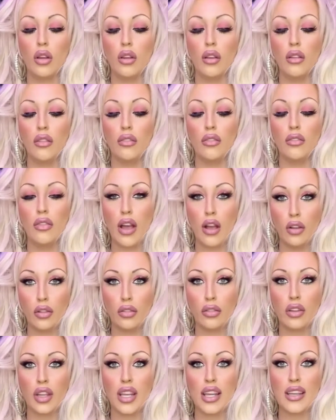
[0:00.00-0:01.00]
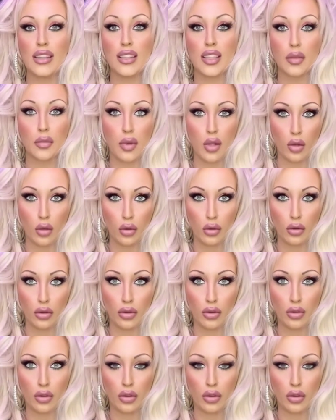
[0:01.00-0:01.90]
velvety smooth.